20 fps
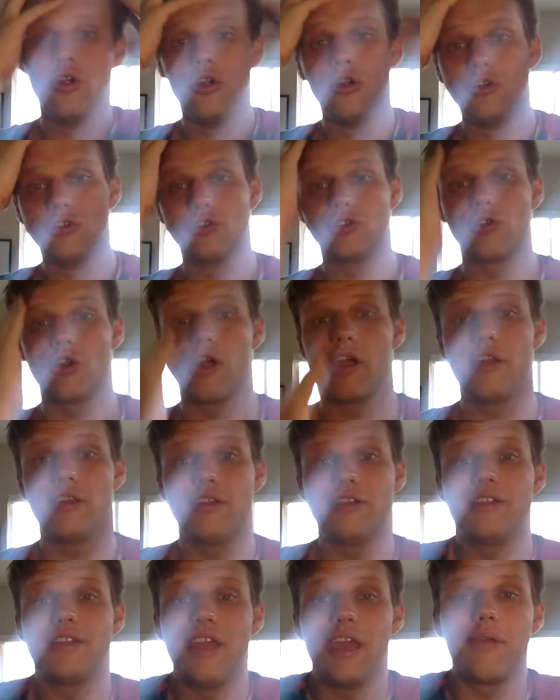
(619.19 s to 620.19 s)
trying
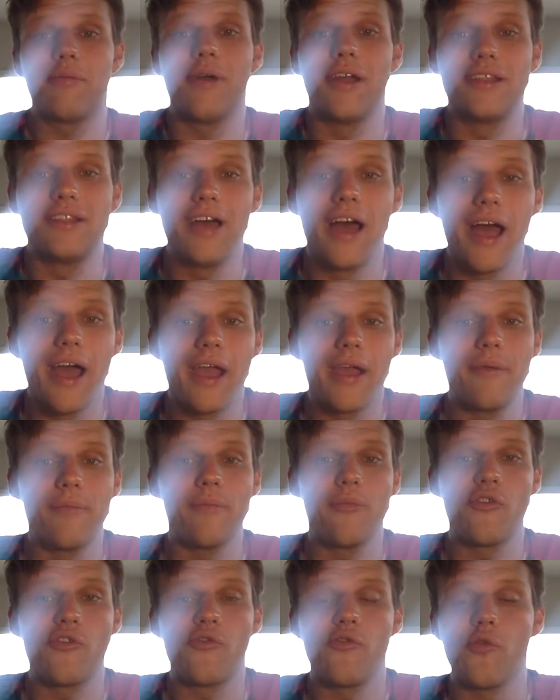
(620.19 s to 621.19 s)
to take my time
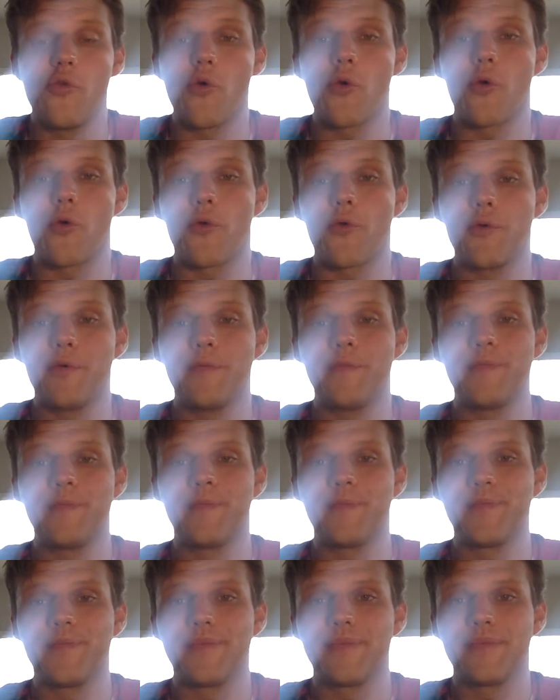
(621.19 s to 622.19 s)
before
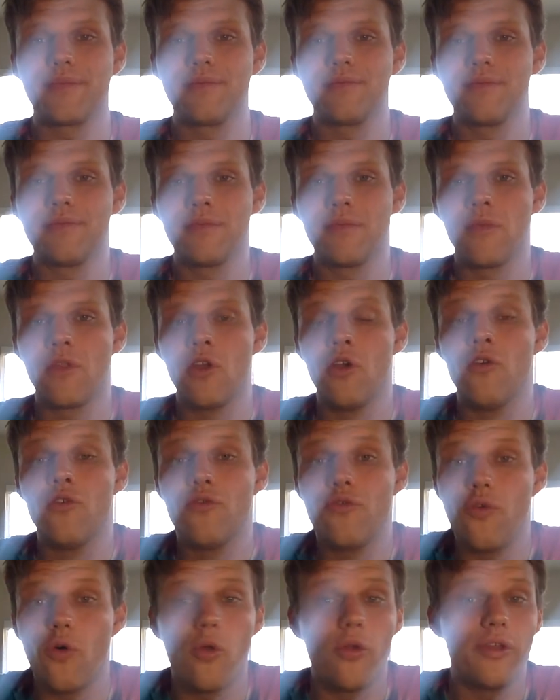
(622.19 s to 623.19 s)

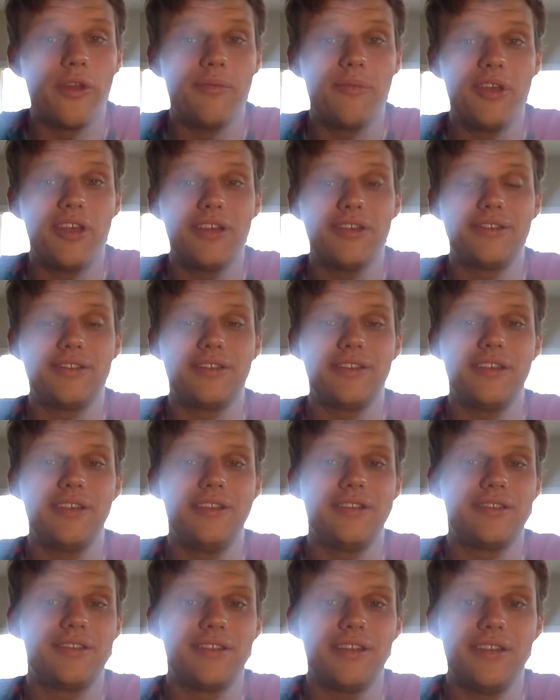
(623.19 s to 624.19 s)
fully, because
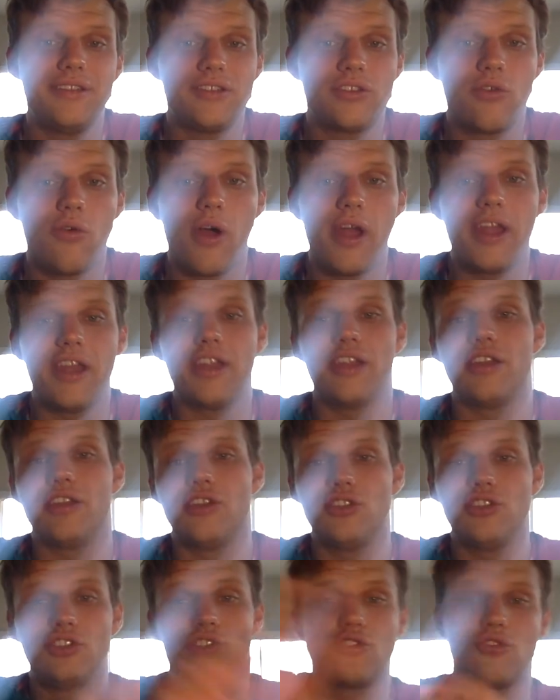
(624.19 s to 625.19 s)
it's quite a
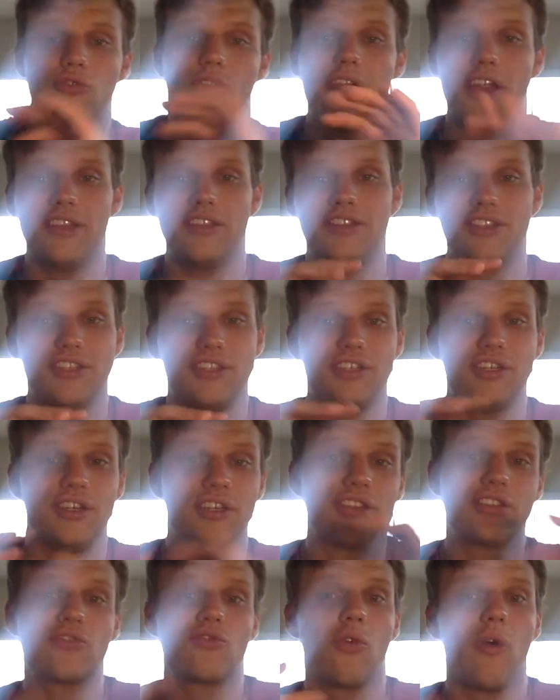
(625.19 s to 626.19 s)
transition.
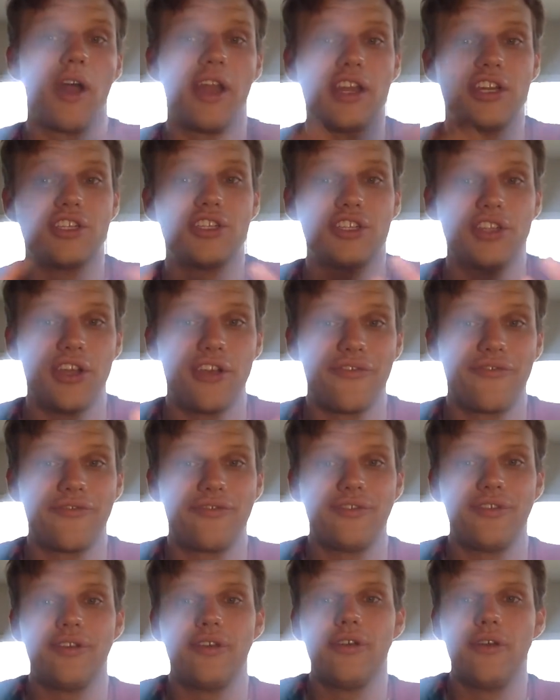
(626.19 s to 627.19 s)
It's quite a
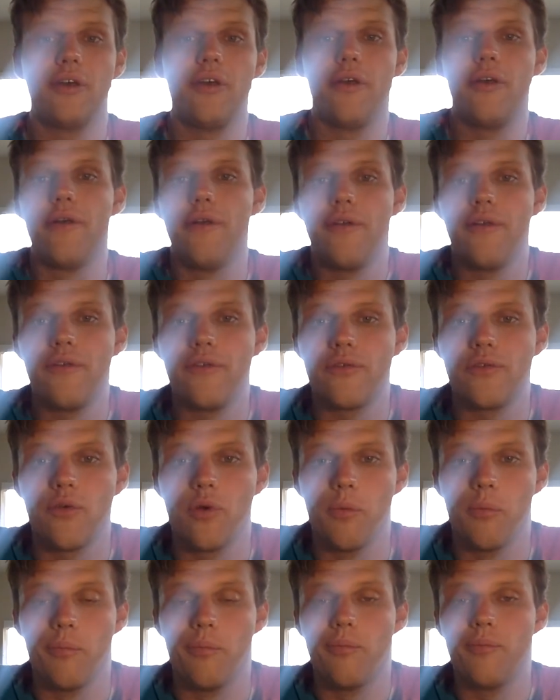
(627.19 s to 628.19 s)
shift
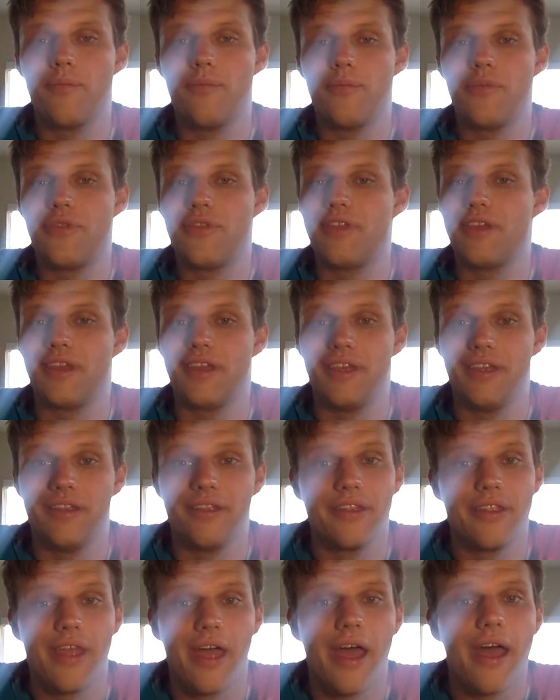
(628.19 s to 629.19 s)
from
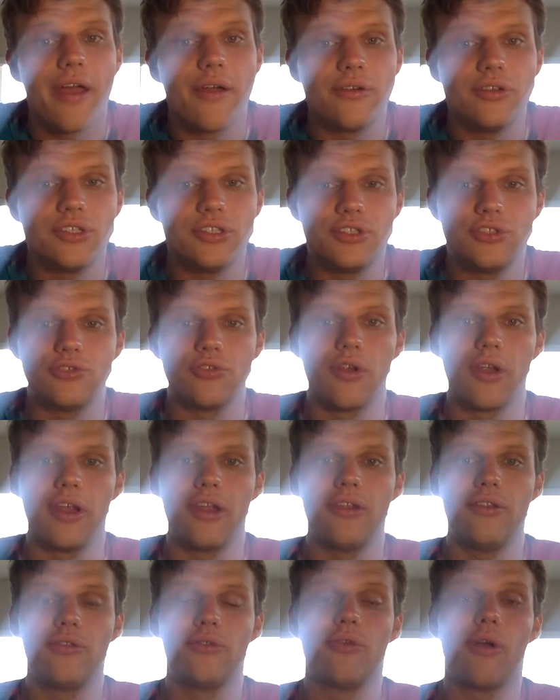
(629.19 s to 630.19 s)
thinking that I was
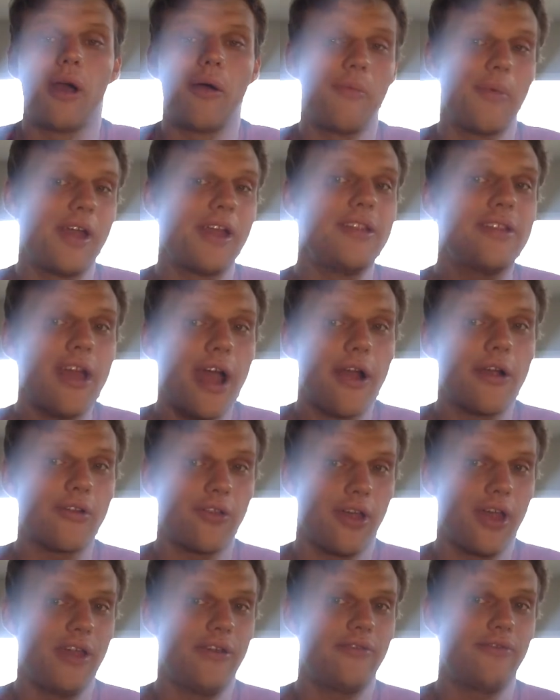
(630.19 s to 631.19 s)
straight throughout my entire
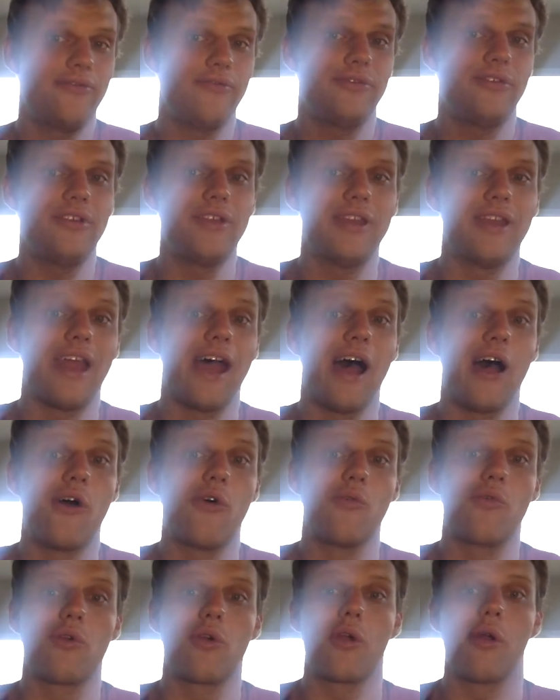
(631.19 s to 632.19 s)
life to now
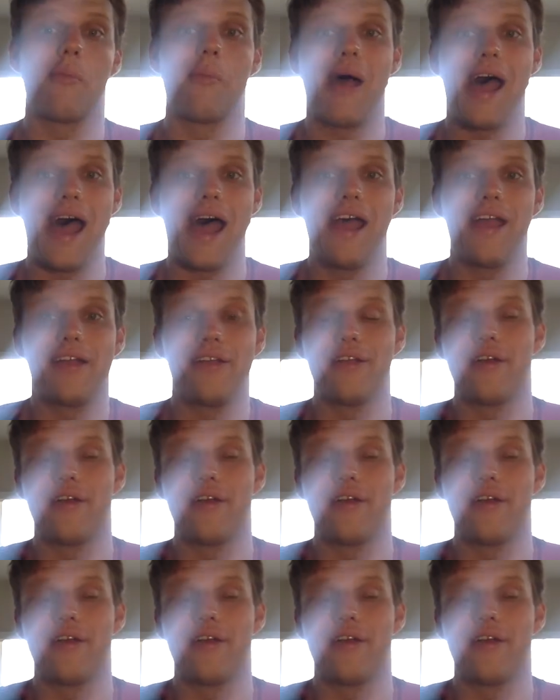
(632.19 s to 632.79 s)
where I'm at.